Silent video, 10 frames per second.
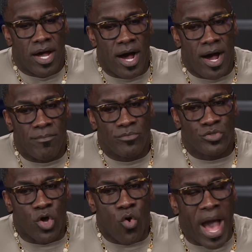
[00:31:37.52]
Um,
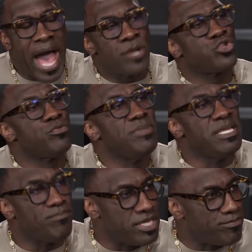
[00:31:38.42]
so how did you
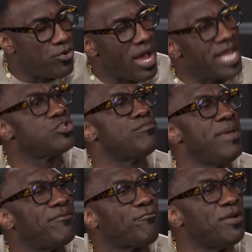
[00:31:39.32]
meet people? How did you
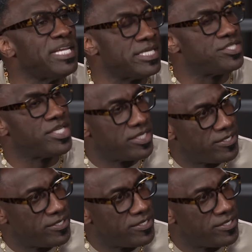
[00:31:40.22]
make friends?